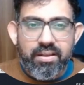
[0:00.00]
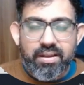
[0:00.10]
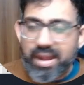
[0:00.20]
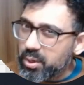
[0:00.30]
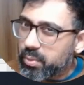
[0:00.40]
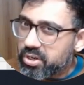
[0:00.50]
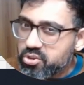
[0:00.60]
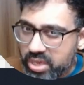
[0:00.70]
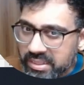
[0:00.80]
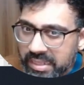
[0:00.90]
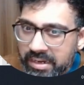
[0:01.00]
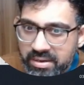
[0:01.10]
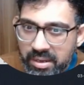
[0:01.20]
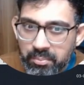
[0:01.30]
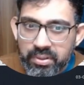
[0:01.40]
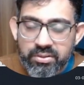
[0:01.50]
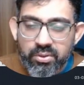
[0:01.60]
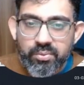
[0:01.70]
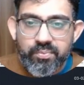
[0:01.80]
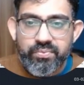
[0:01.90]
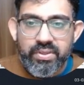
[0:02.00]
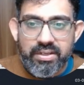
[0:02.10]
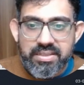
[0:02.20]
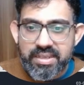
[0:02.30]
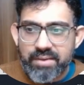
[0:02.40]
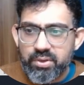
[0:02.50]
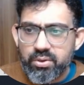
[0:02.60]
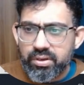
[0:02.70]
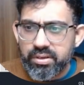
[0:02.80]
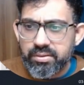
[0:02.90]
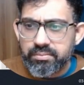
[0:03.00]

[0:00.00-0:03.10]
I do want to check that number though. Let's have a look.